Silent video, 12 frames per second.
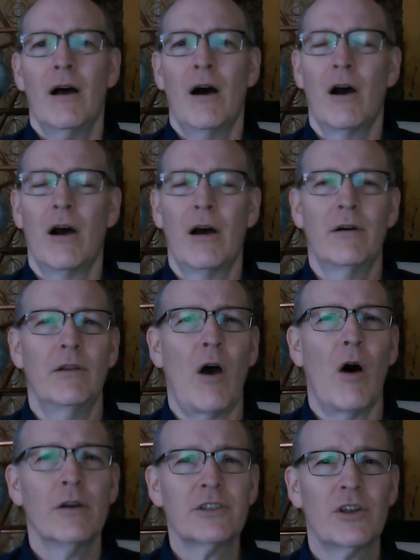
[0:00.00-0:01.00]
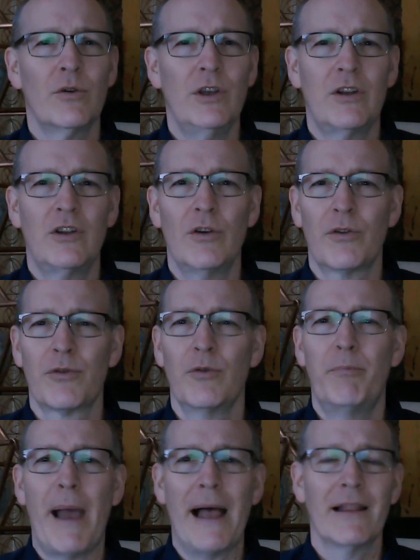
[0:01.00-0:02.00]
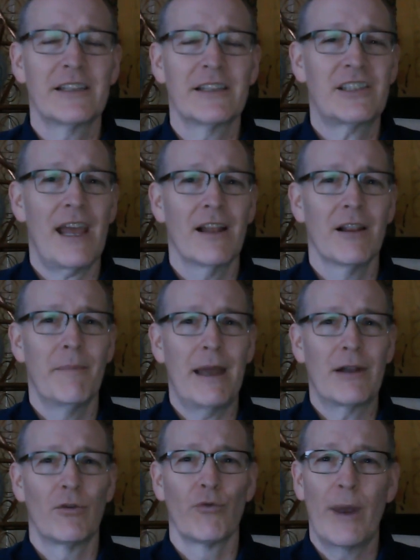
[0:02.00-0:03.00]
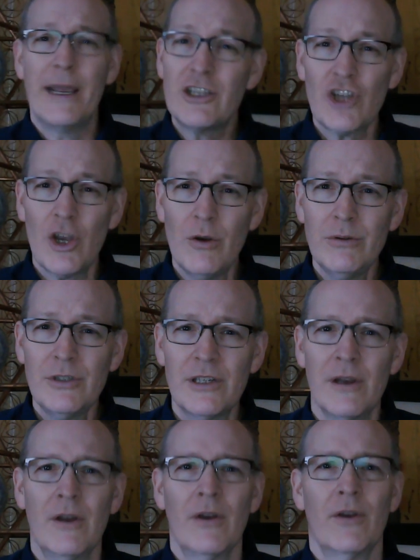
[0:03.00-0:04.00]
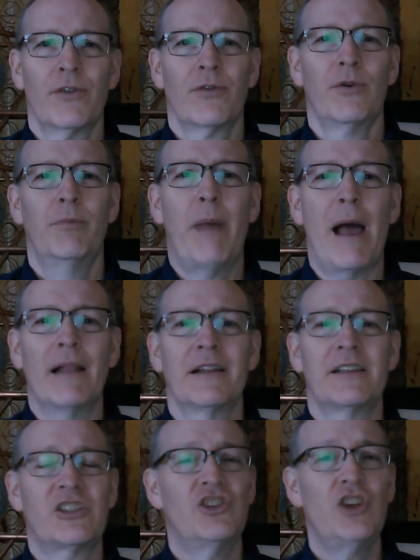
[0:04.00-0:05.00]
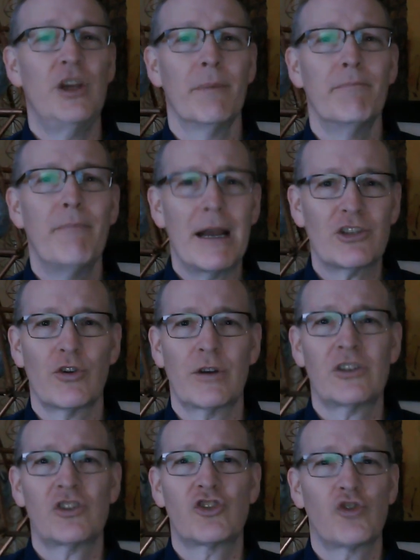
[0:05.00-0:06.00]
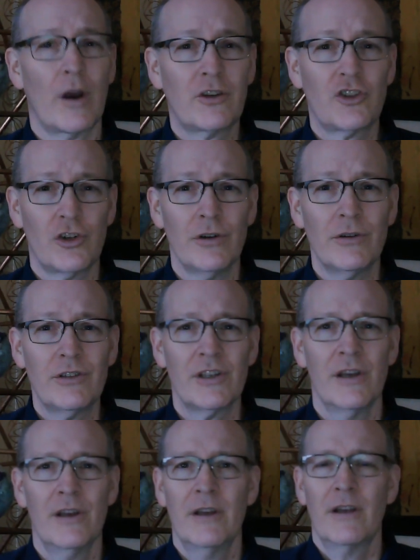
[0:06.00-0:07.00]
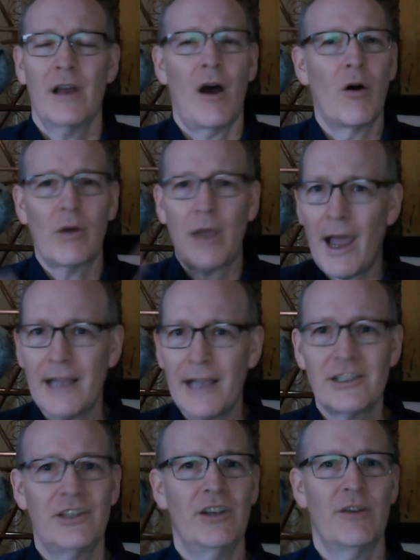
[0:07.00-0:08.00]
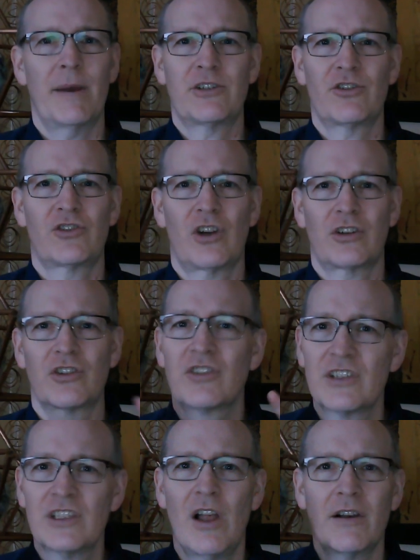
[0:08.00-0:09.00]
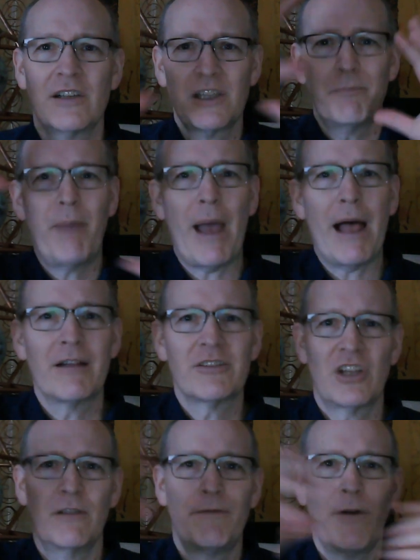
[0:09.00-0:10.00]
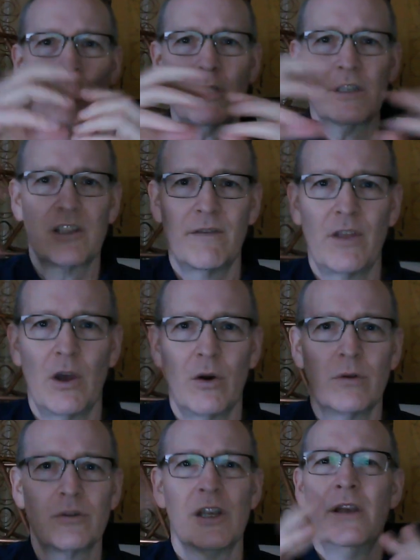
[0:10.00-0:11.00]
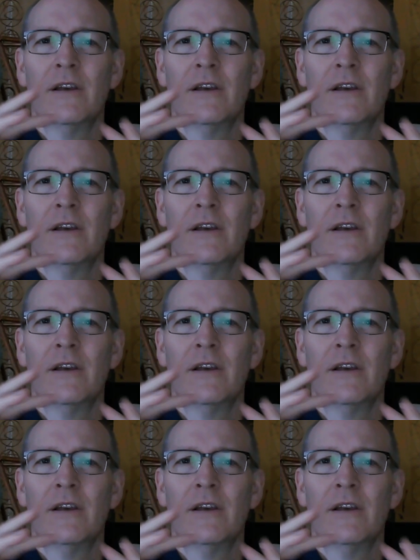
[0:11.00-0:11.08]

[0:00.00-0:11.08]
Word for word: Uh, also, you can do it through balanced elemental ratios, through balanced geometric structures, all kinds of geometric structures, as long as the balance and the focus of those